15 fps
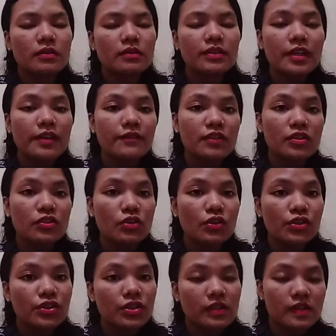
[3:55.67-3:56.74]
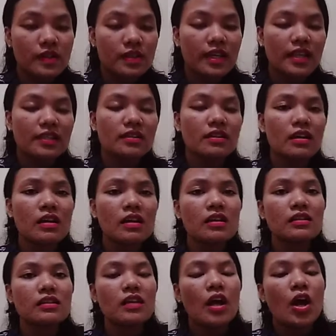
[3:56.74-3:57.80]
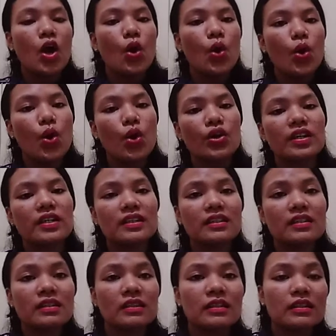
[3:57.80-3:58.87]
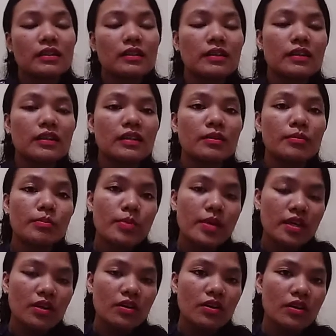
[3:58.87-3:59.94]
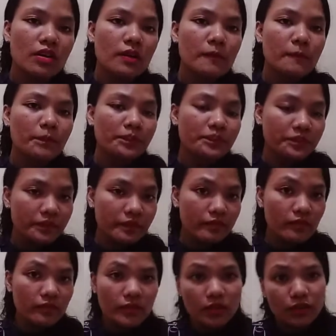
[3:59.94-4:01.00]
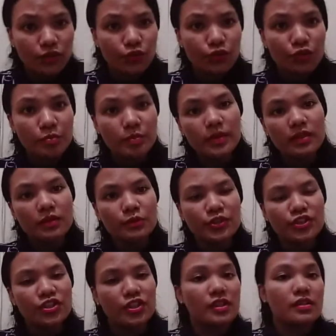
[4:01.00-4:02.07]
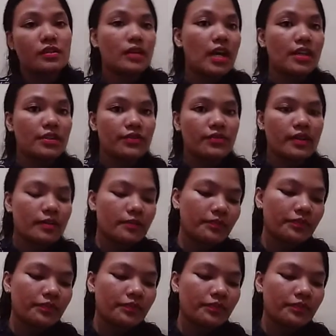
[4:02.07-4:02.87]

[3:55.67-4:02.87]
different social status, or in a bigger group, which is country.